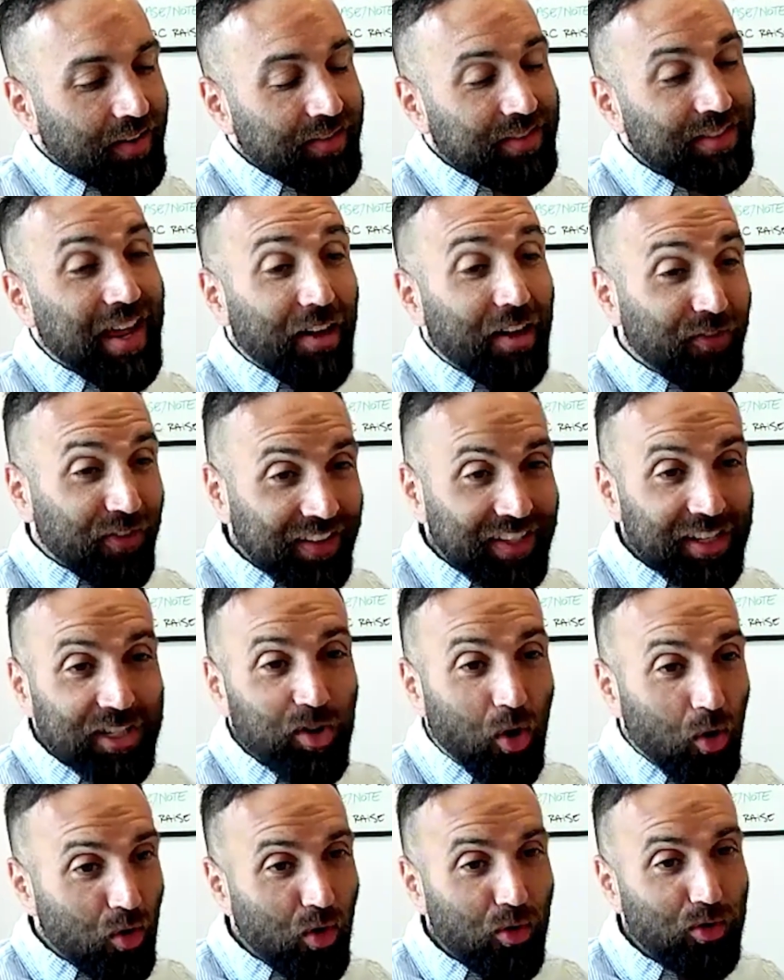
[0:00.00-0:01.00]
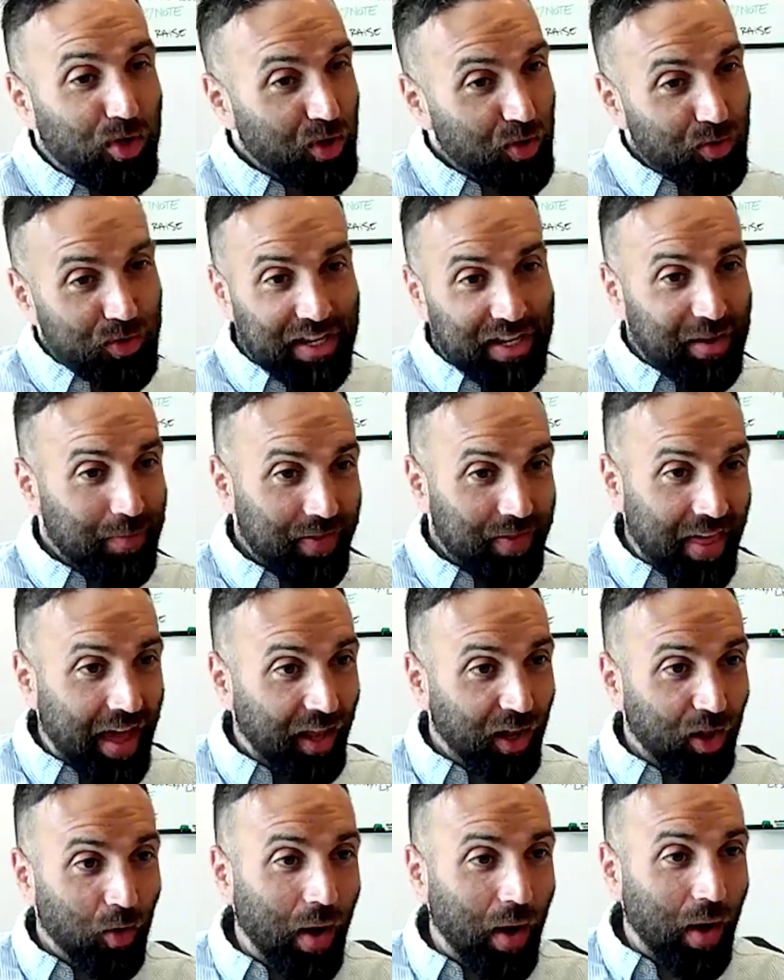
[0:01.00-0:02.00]
definitely don't go too deep in the
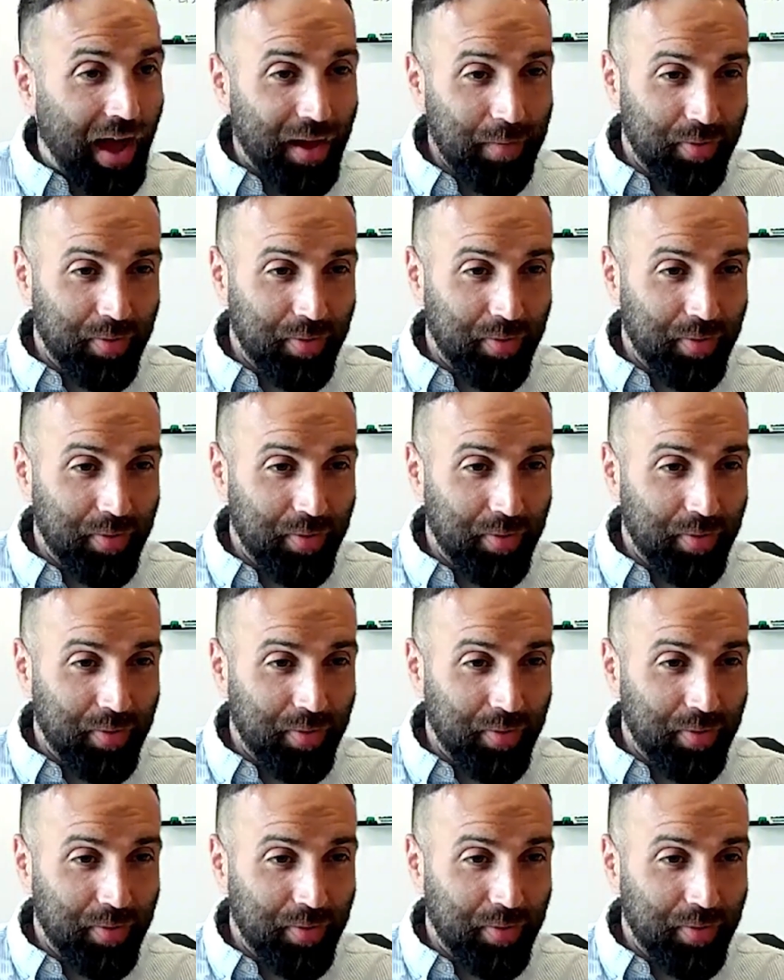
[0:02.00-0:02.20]
LOI,